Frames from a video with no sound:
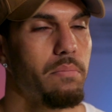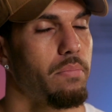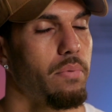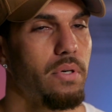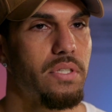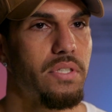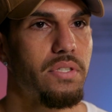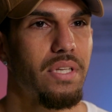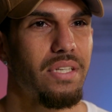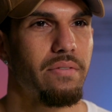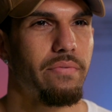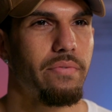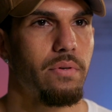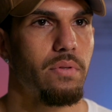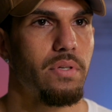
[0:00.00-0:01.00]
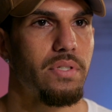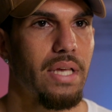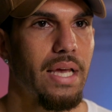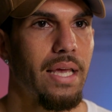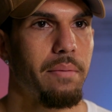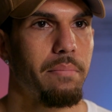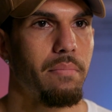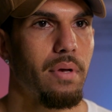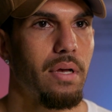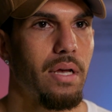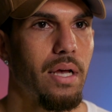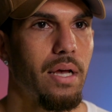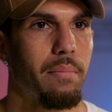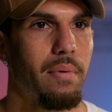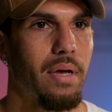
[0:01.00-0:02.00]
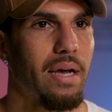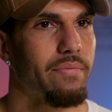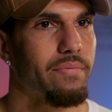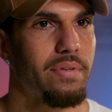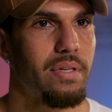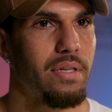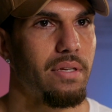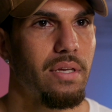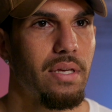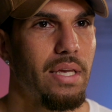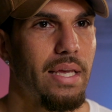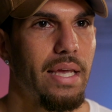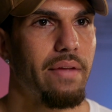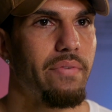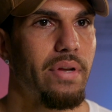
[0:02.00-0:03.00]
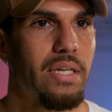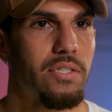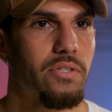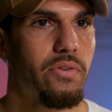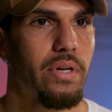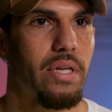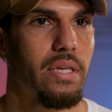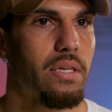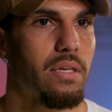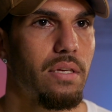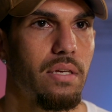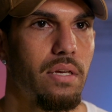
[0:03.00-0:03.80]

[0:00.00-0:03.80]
doesn't feel the same after every injury,